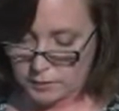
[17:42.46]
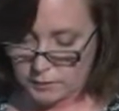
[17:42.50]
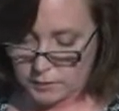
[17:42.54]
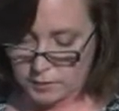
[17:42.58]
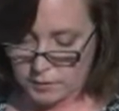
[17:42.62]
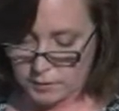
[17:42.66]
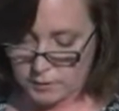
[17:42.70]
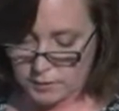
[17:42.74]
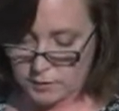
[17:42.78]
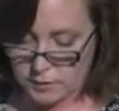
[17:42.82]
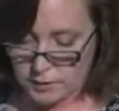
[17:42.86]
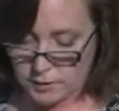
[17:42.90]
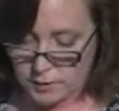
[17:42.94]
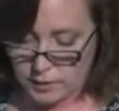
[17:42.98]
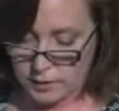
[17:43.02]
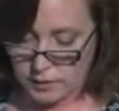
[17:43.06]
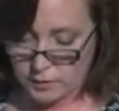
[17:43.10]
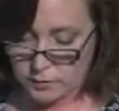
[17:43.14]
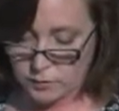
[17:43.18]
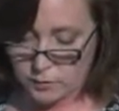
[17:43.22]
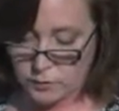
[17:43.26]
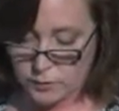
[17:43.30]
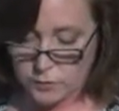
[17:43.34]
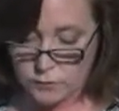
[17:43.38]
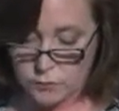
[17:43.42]
illness,
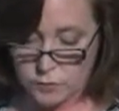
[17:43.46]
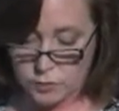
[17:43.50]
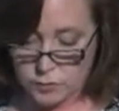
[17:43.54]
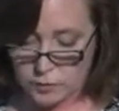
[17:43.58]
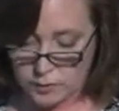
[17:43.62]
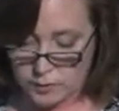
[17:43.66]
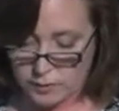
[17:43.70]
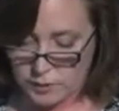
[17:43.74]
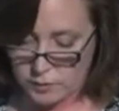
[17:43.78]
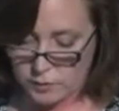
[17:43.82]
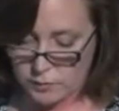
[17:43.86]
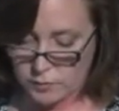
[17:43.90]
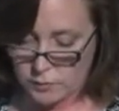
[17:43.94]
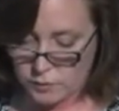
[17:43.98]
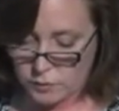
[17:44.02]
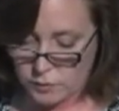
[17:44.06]
and grief-stricken,